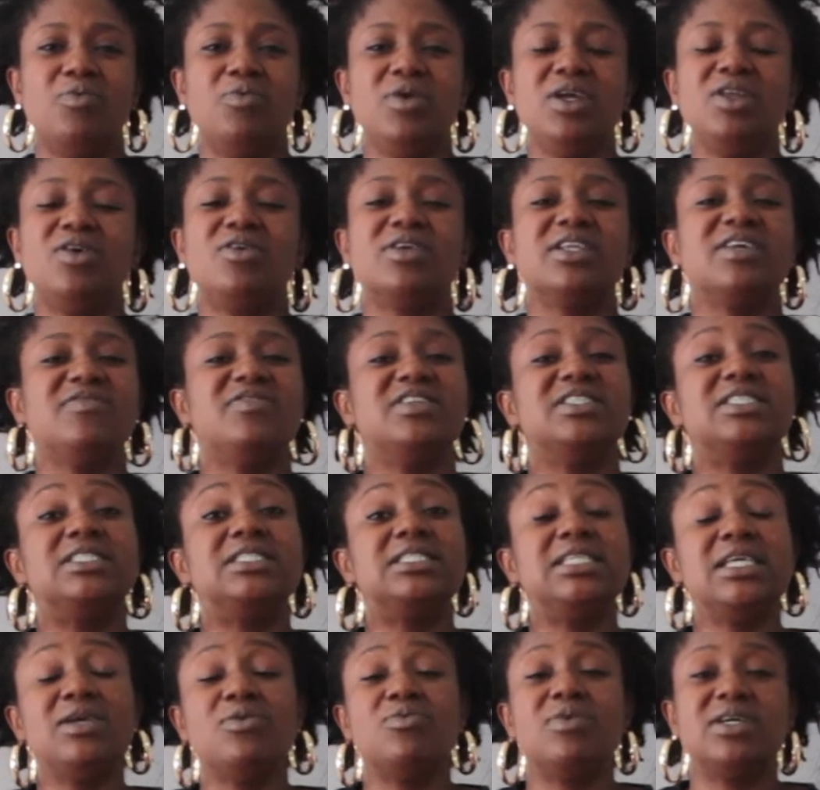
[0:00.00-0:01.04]
We don't even
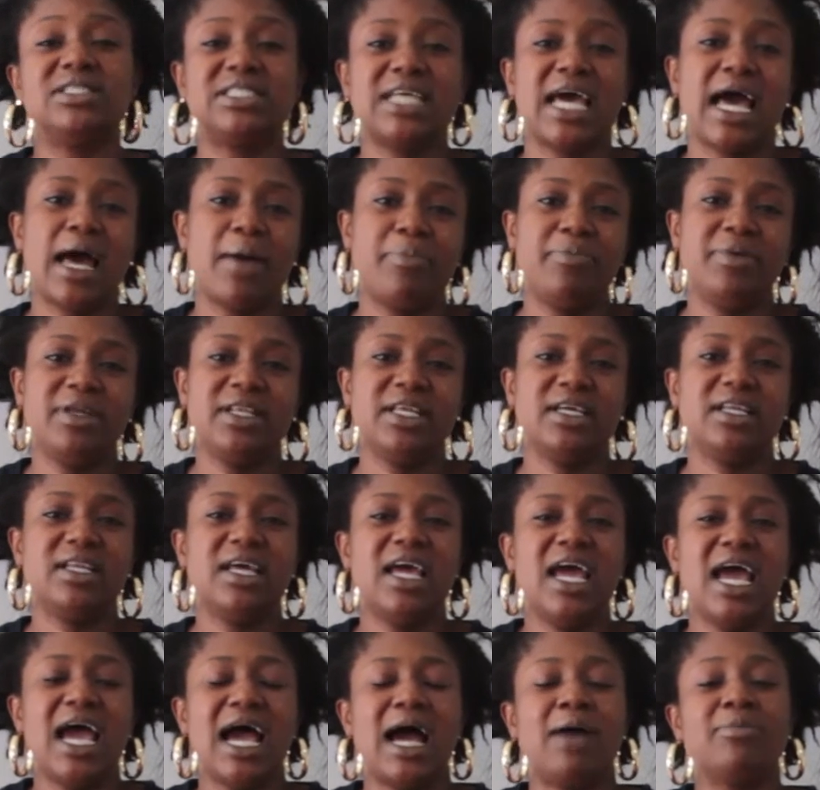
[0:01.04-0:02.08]
see what's happening.
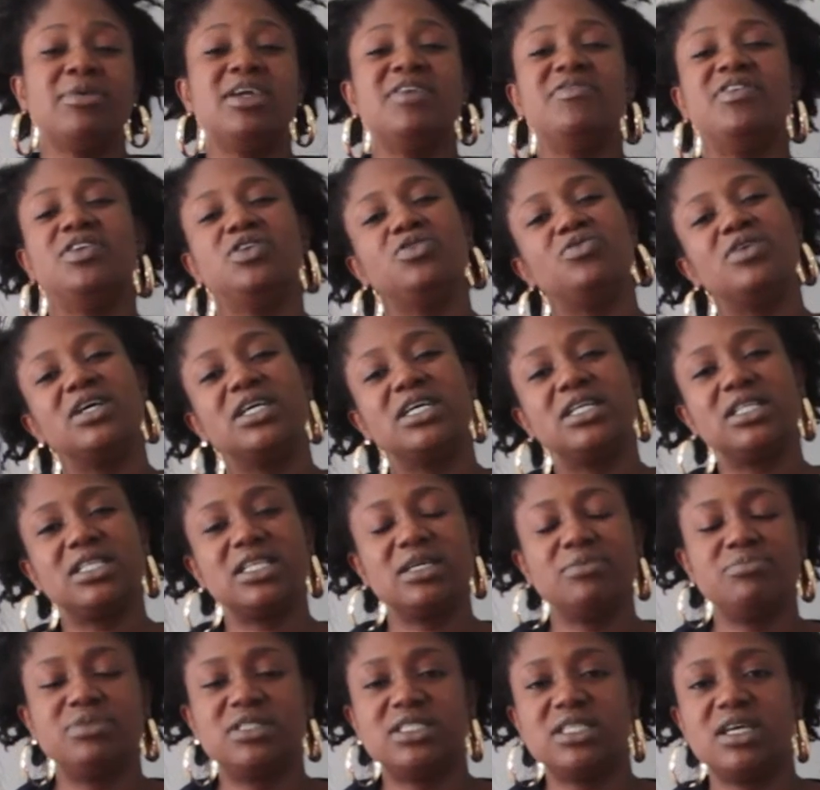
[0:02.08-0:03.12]
I'm giving you a
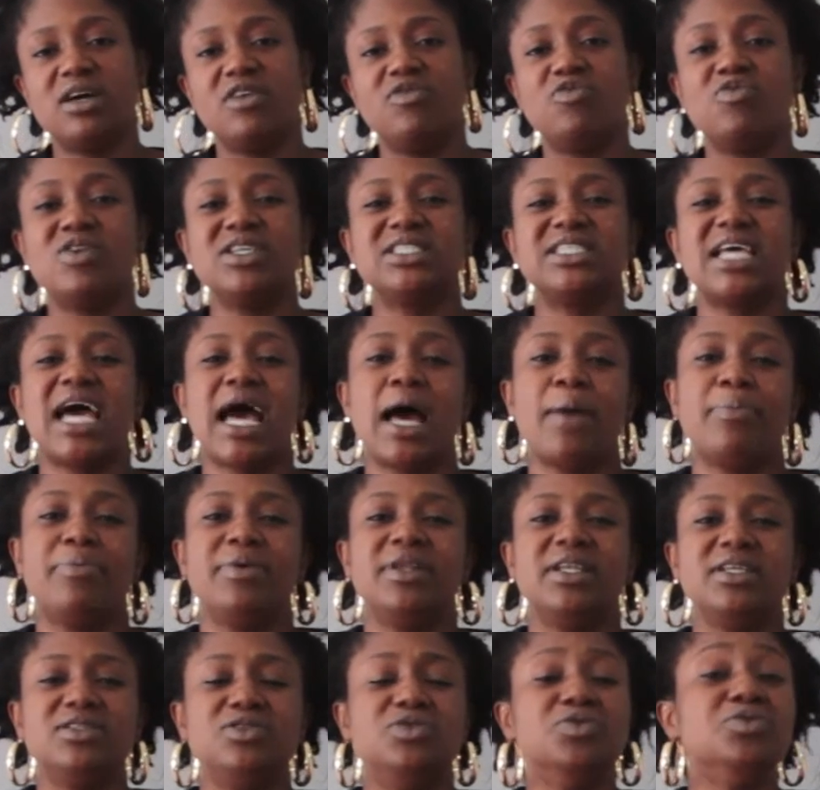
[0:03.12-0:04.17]
glimpse of what's
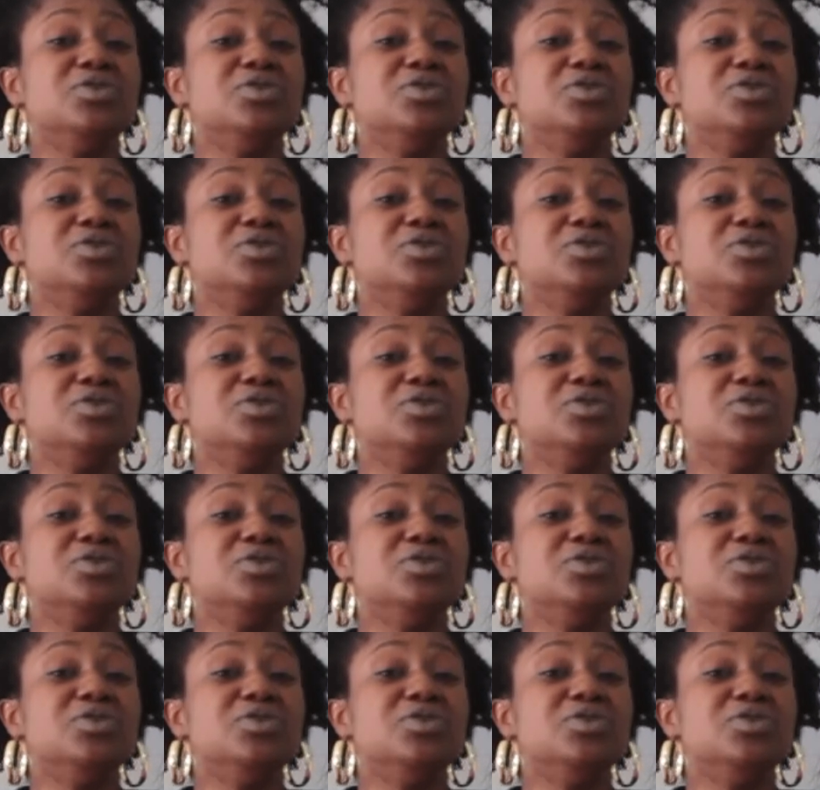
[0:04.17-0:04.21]
happening.